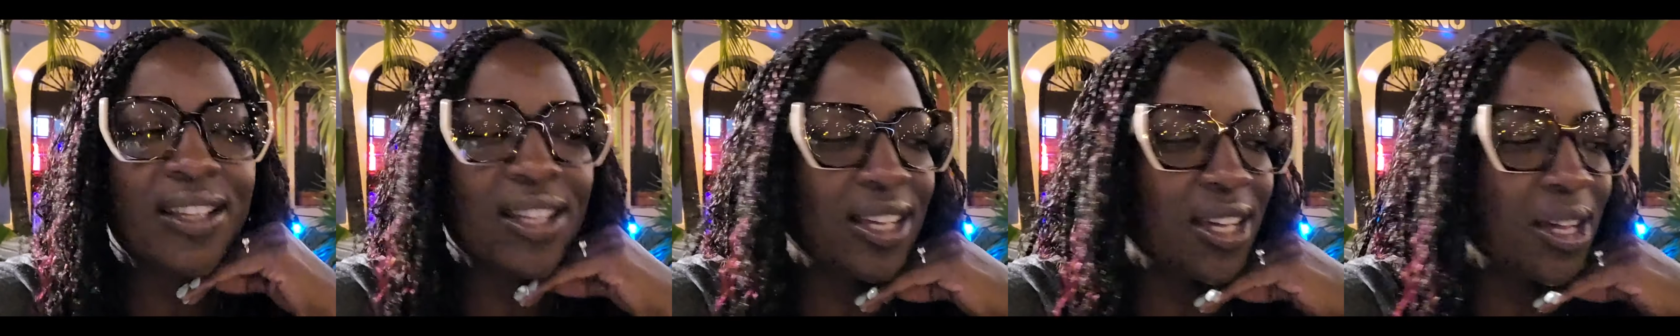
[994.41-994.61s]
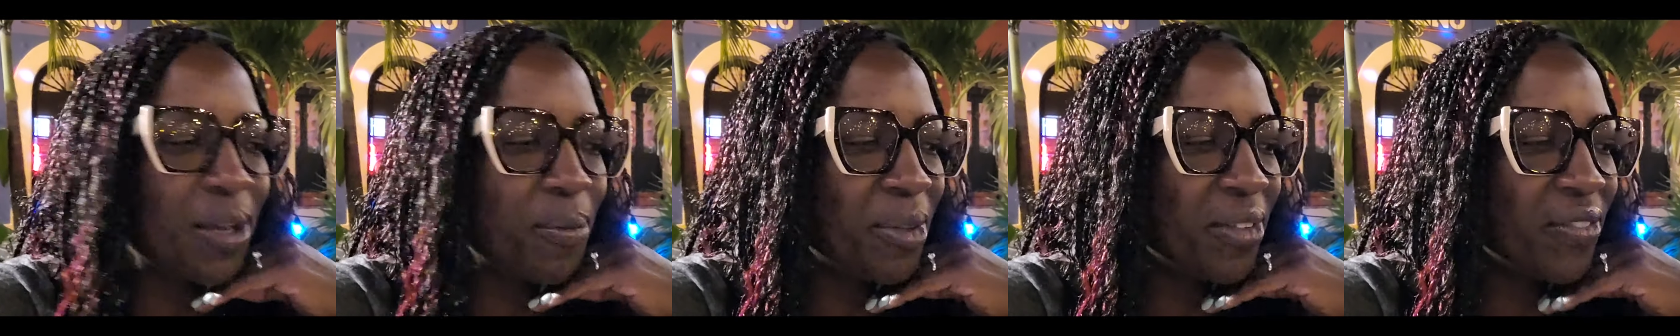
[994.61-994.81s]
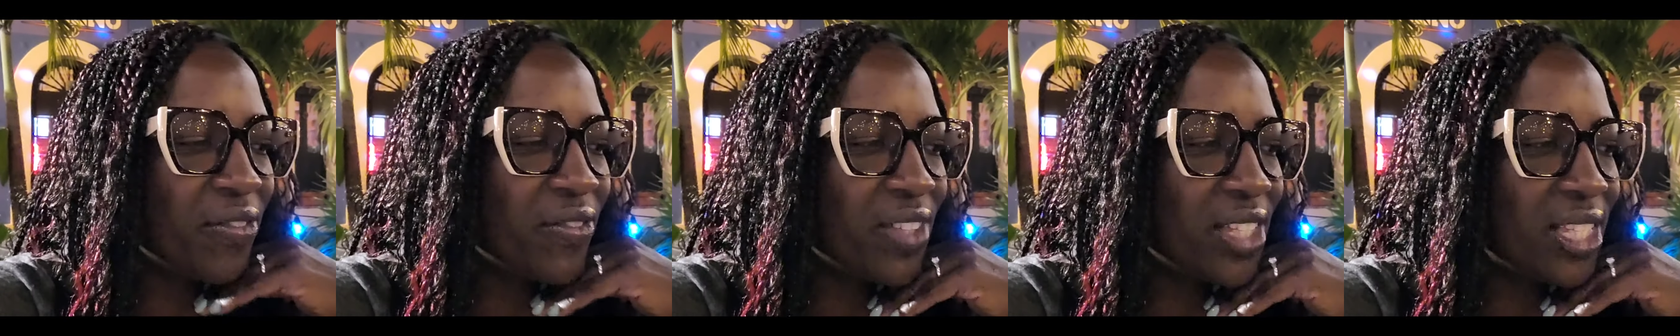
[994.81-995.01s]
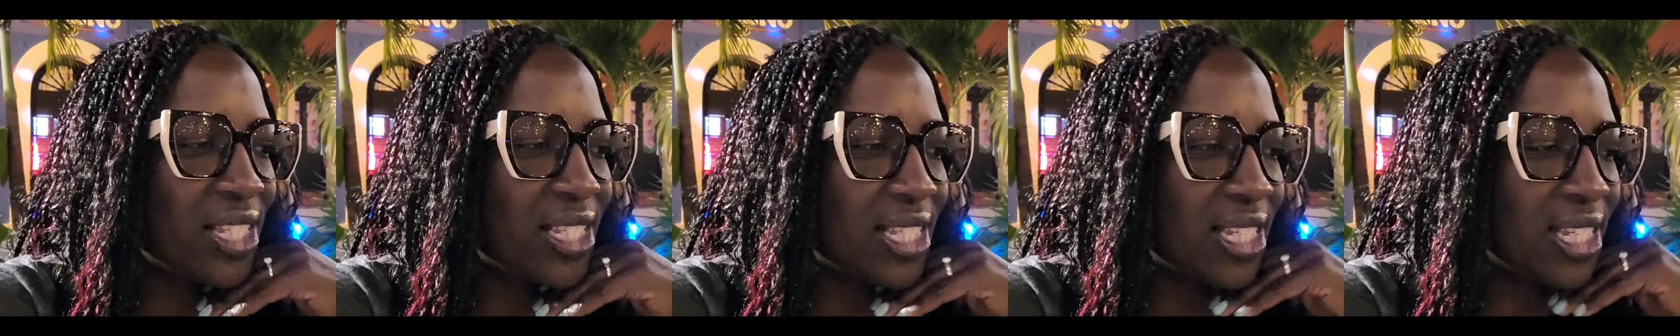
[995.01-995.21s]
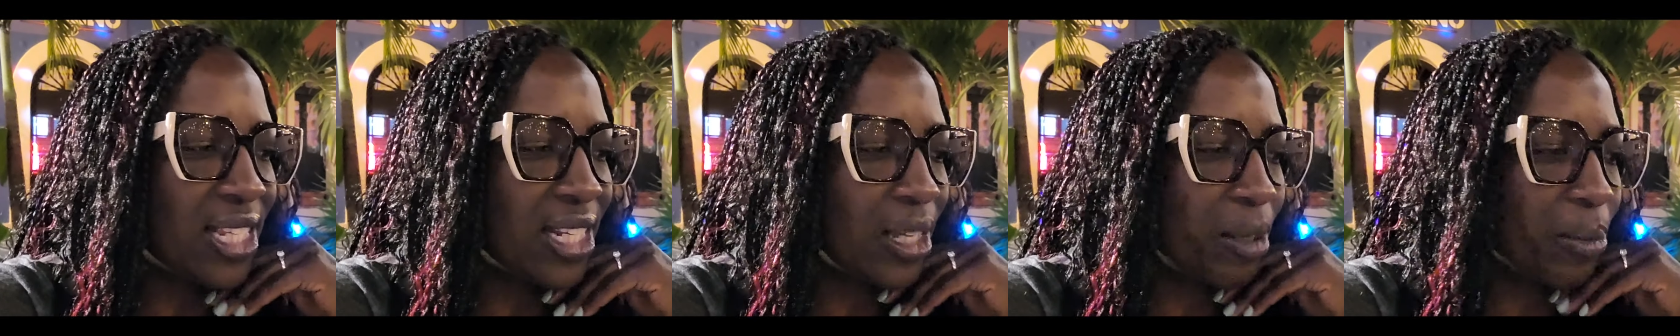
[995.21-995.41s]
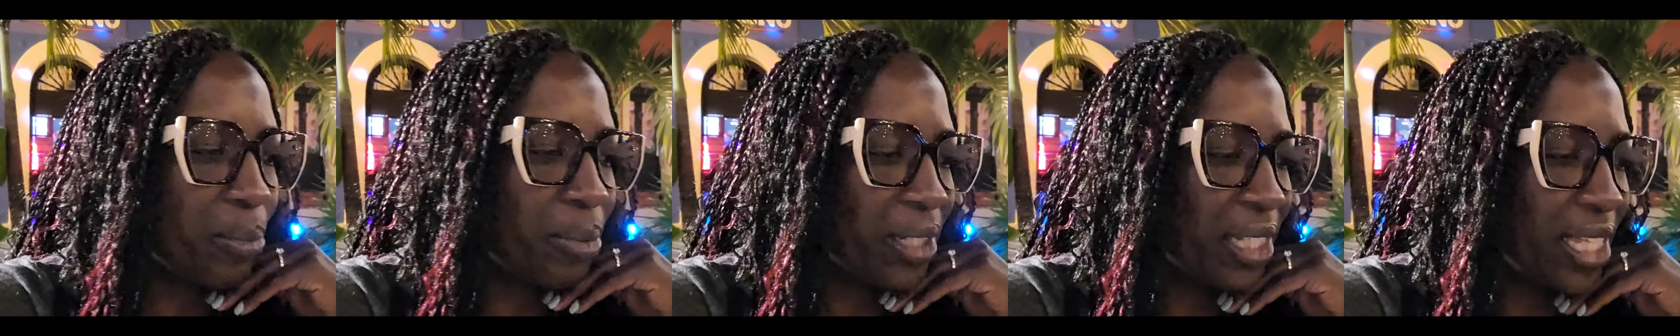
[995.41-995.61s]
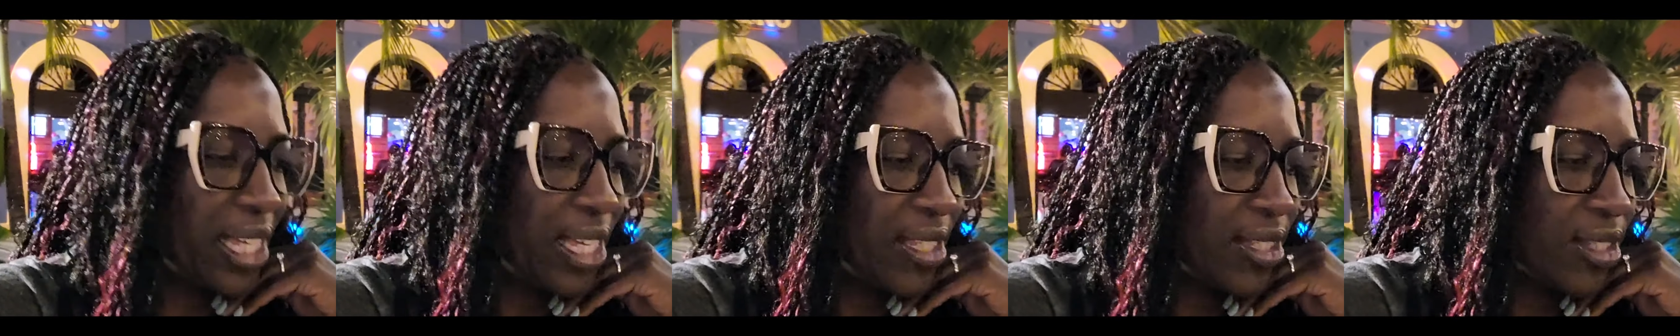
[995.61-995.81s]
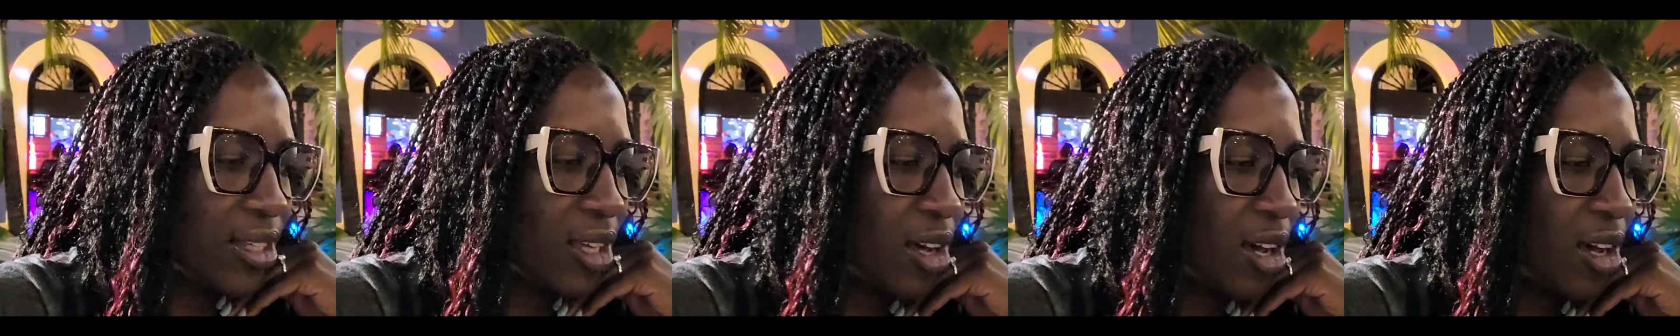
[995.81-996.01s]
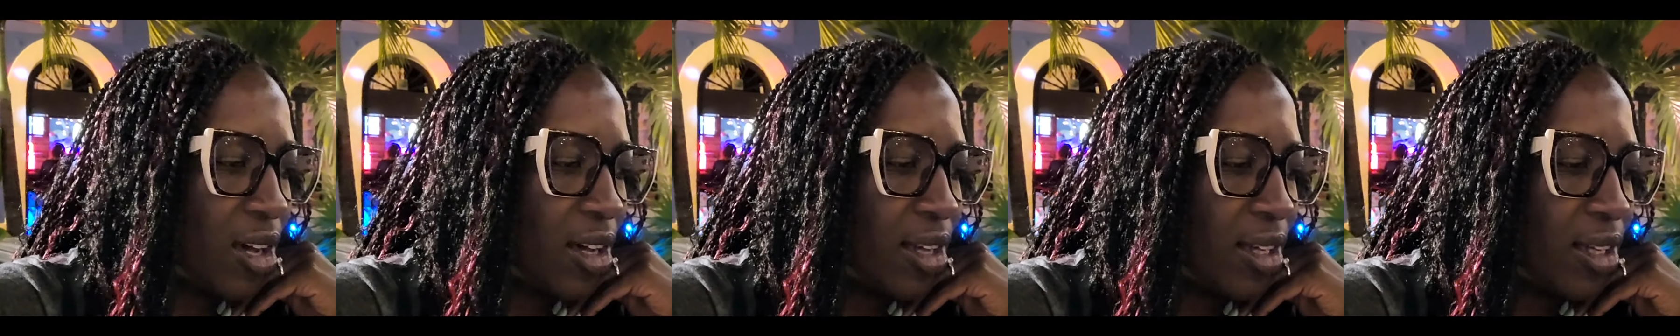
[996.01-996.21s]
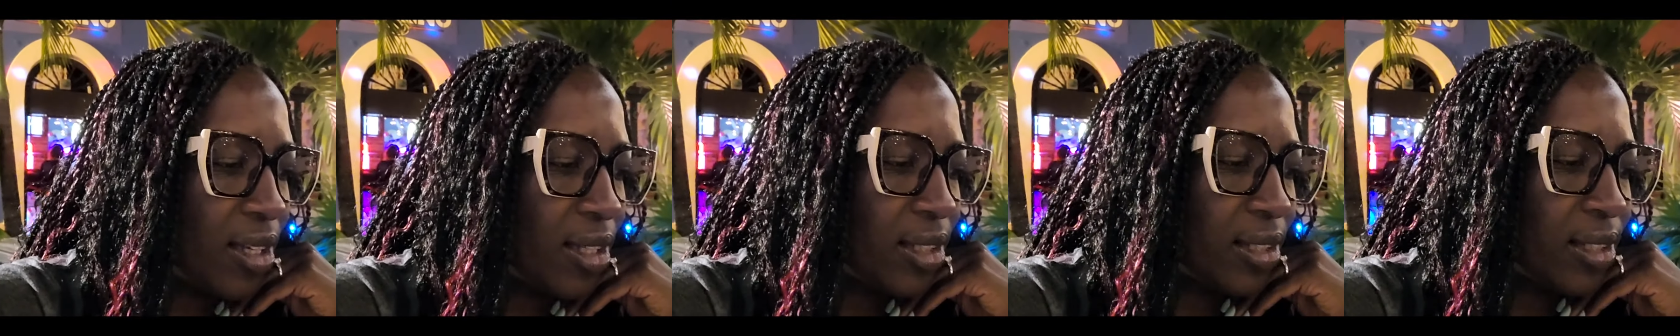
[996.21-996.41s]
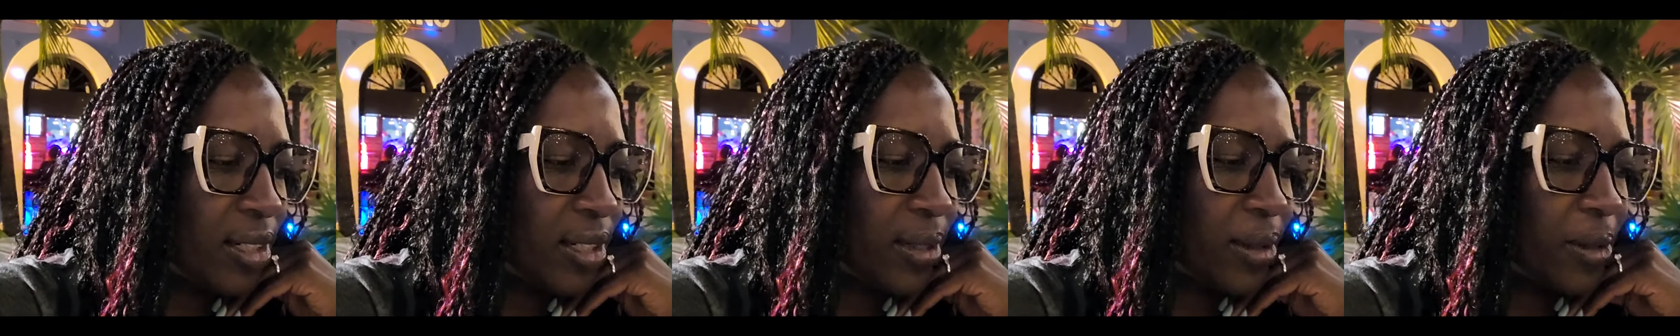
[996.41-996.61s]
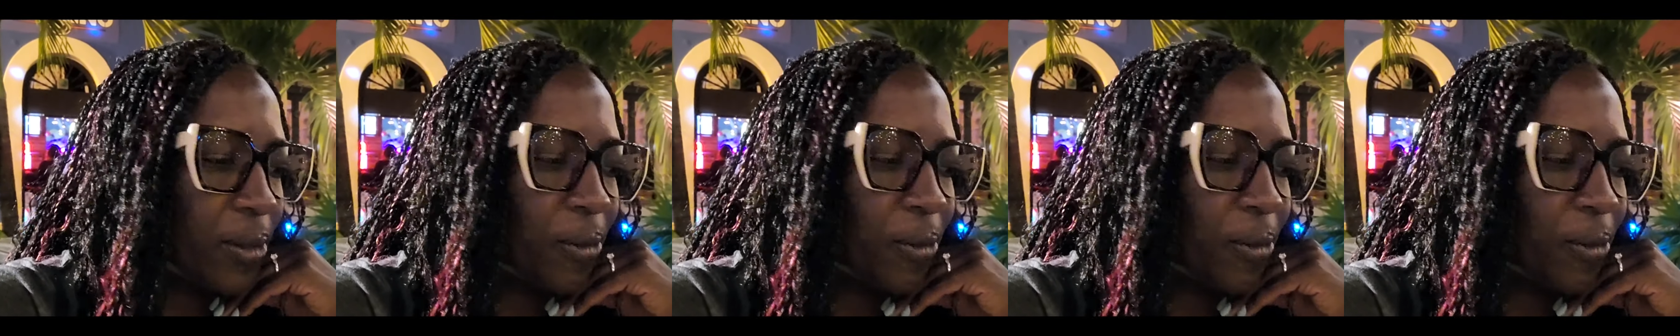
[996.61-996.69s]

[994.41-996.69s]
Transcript: come and visit a place called